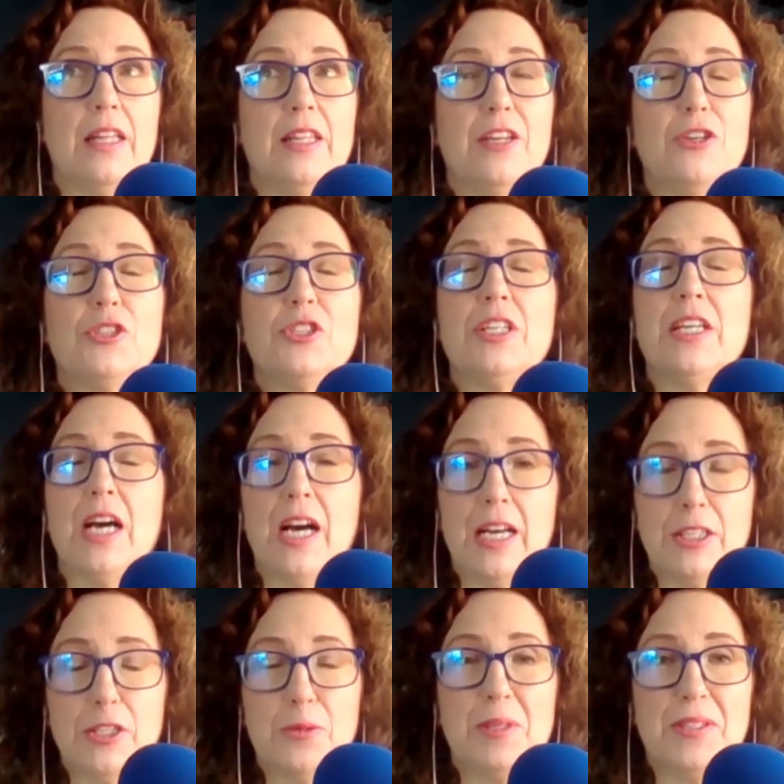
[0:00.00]
There's
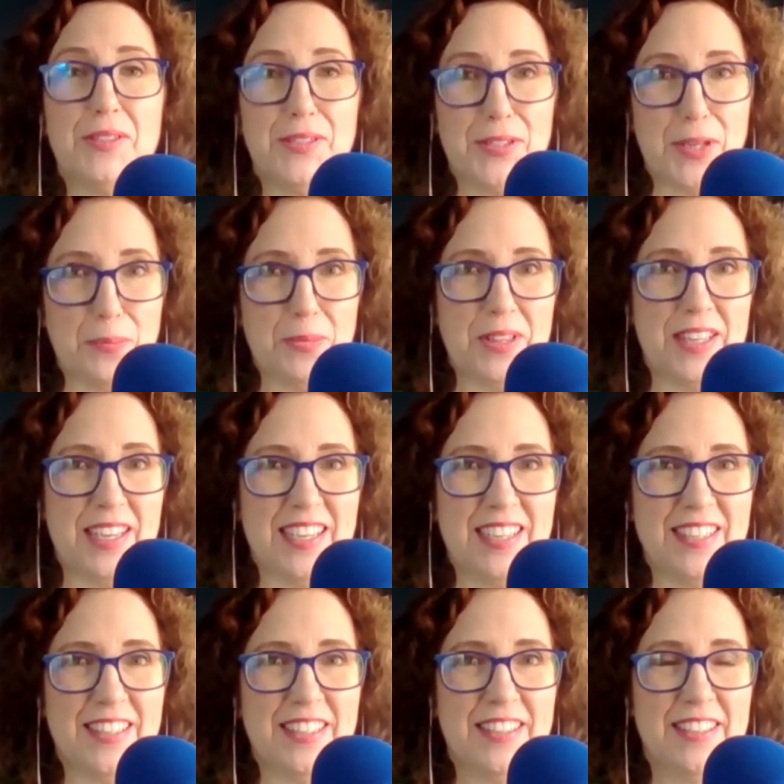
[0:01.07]
got to be
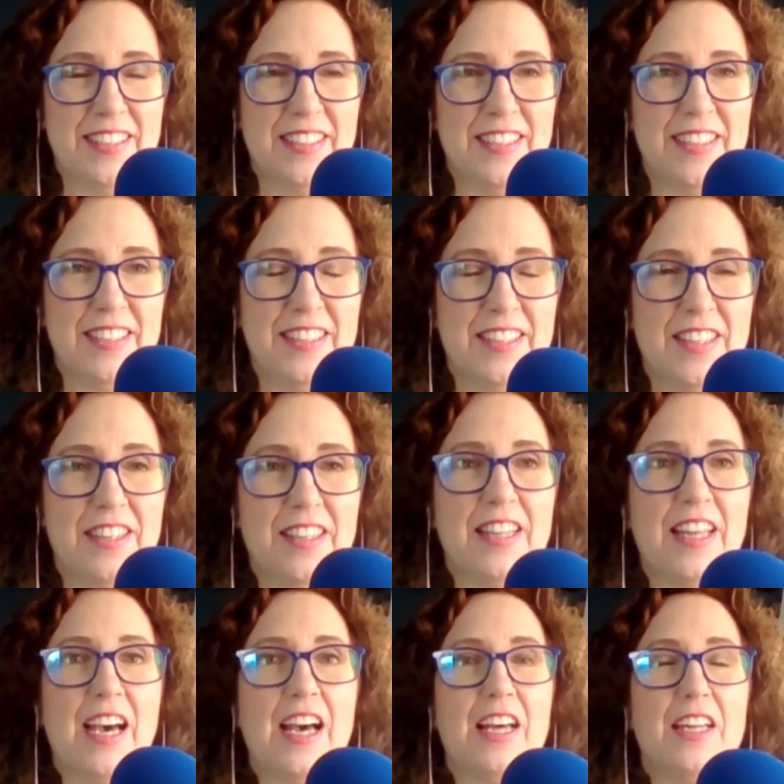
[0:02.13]
something
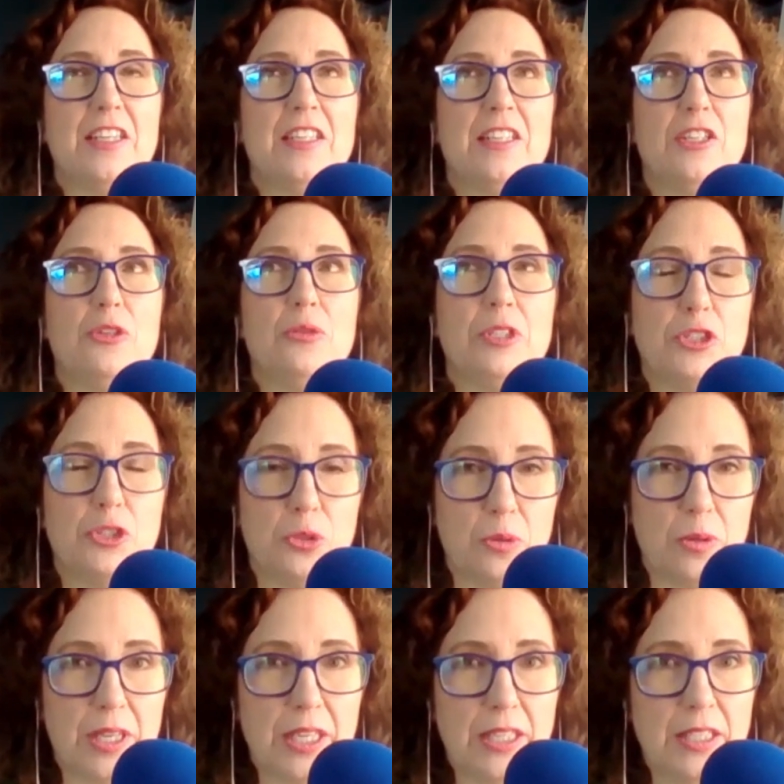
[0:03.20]
that you
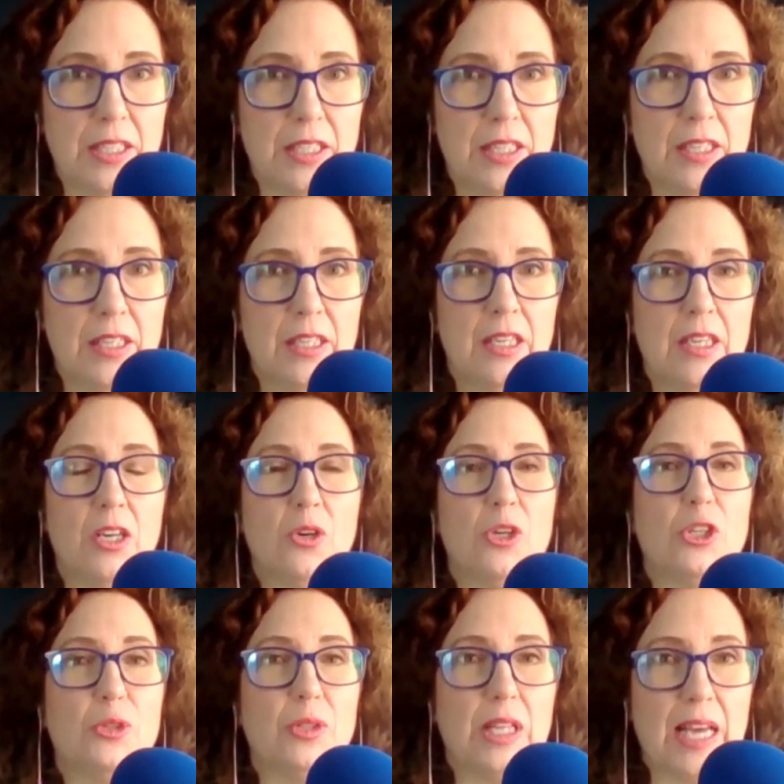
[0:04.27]
enjoyed or
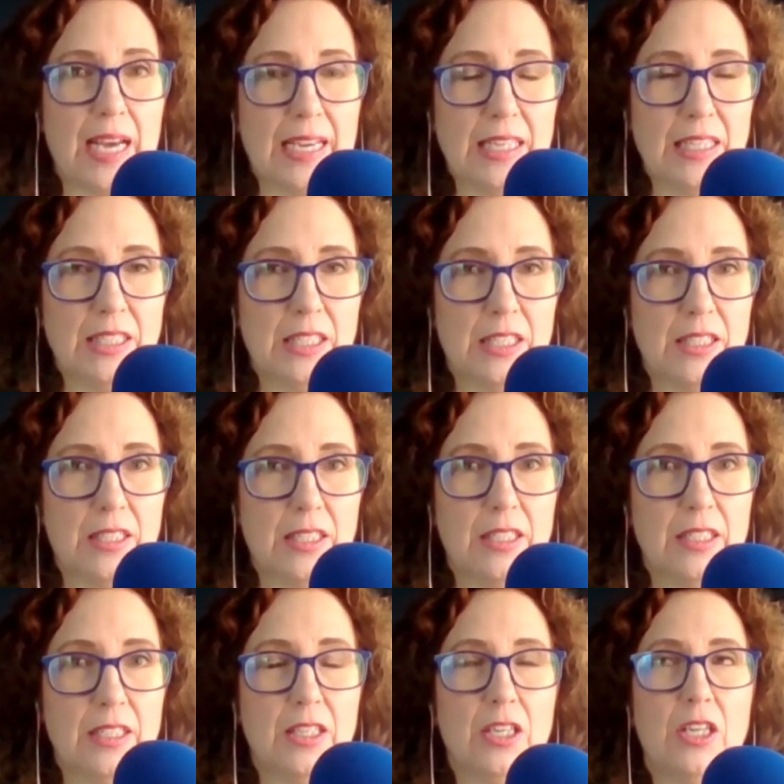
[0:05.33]
you liked
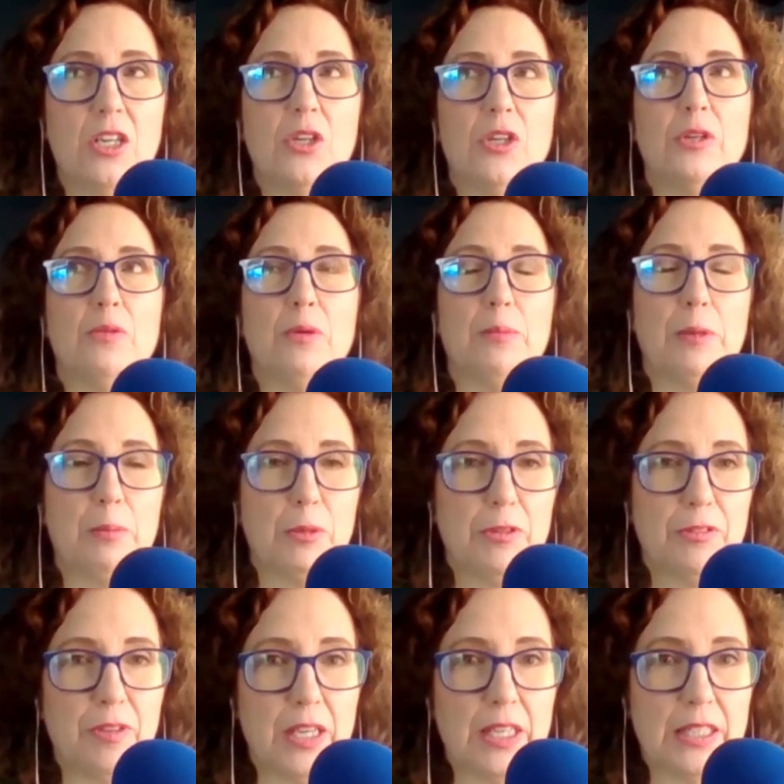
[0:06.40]
or you remember
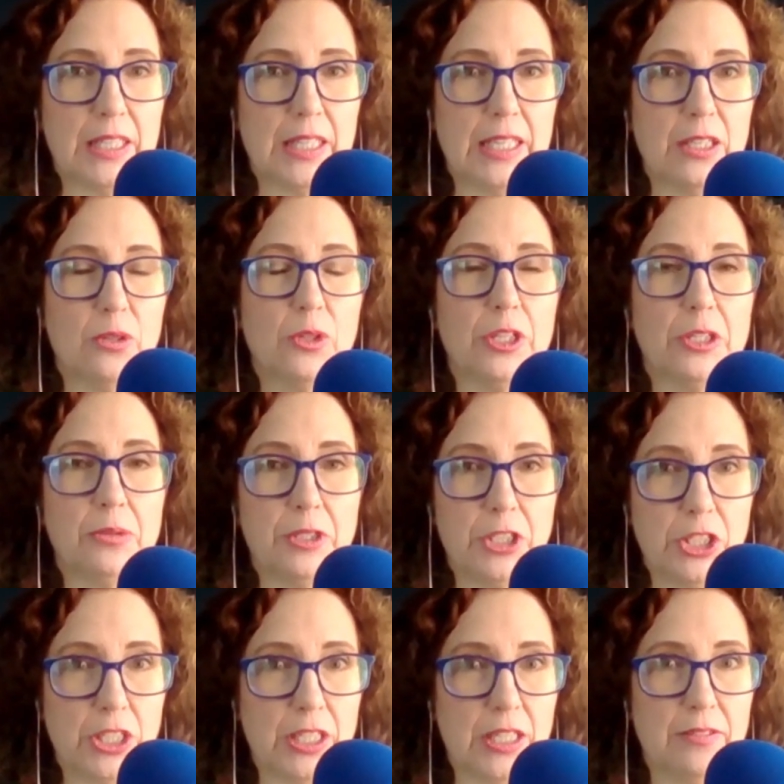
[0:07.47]
fondly or you
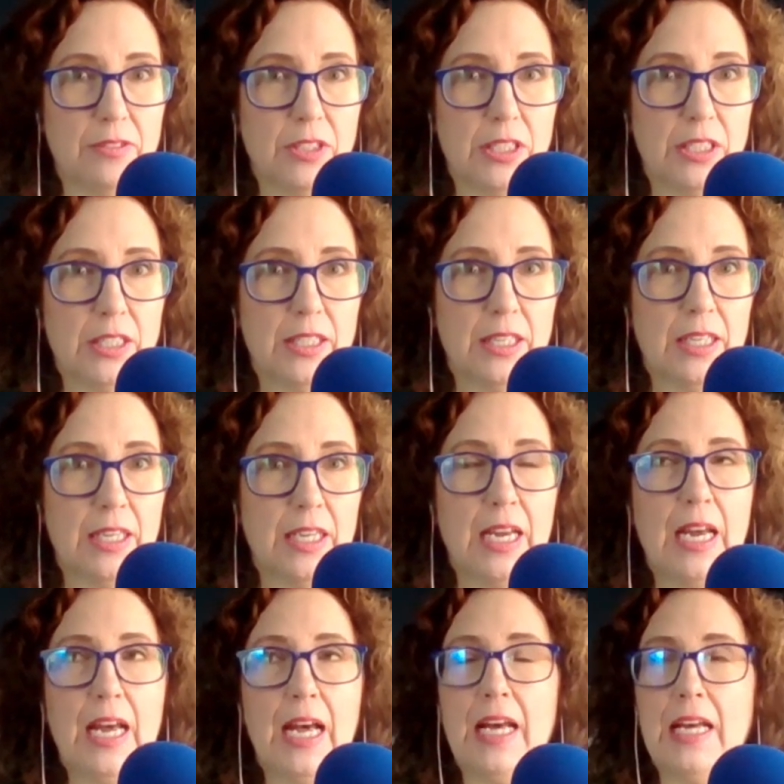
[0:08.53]
achieved.
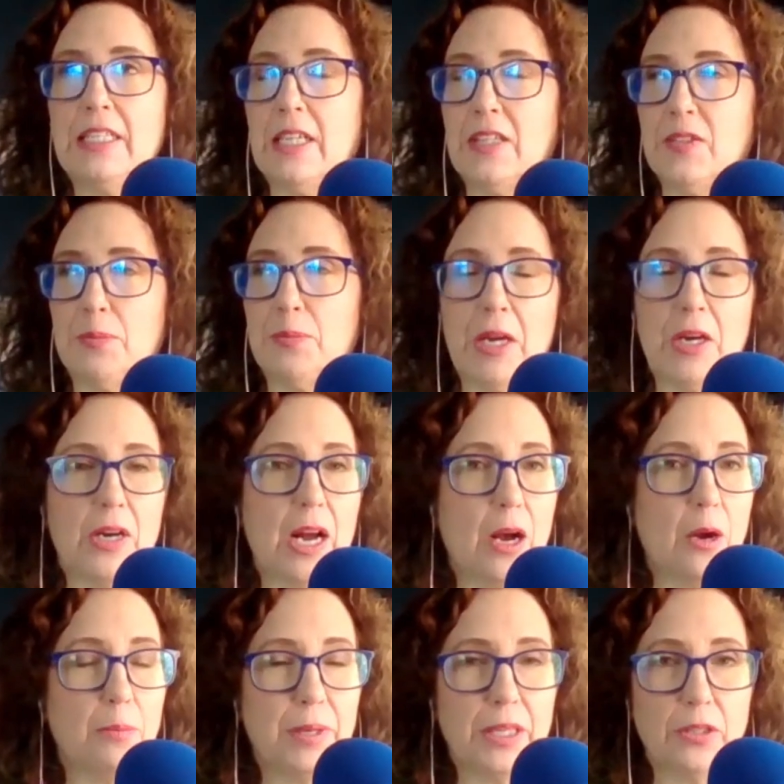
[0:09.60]
It doesn't matter
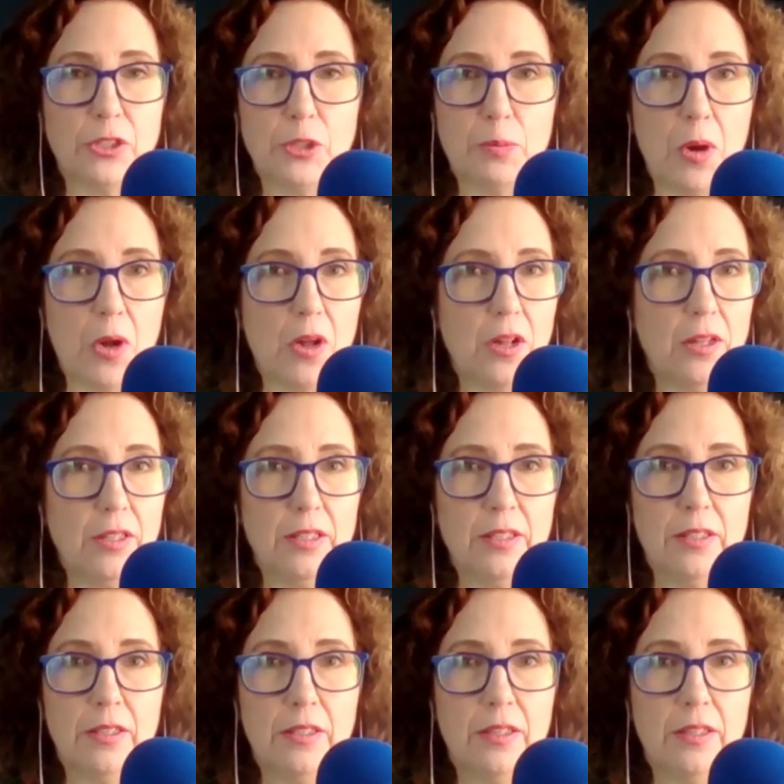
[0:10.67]
how big or small.